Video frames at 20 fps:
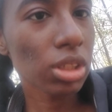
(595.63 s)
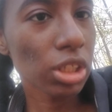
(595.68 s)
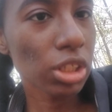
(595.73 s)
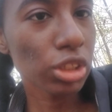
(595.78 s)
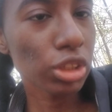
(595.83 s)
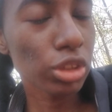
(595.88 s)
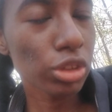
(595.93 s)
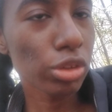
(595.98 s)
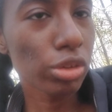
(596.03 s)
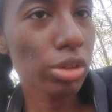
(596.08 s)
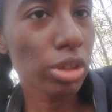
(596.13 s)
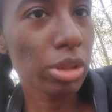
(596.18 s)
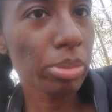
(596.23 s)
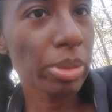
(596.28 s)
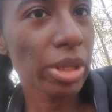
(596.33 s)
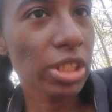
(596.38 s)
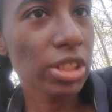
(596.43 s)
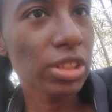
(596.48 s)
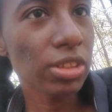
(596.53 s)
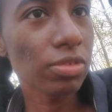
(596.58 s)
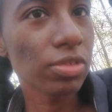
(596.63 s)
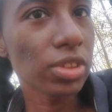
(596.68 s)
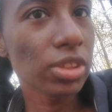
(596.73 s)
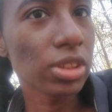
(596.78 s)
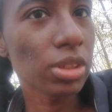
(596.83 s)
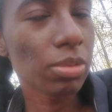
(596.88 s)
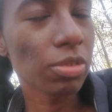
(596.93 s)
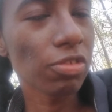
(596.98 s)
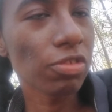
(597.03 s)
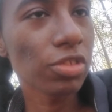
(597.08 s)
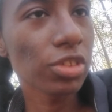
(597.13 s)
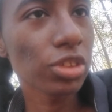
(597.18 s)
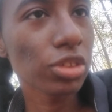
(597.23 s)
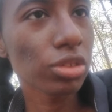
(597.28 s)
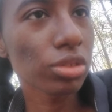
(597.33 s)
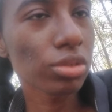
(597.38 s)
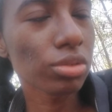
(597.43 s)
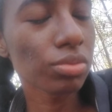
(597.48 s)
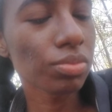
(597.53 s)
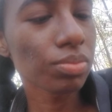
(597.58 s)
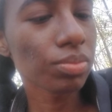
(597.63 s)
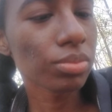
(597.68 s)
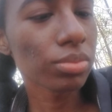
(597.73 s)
Instagram at Tiffany Tim Official.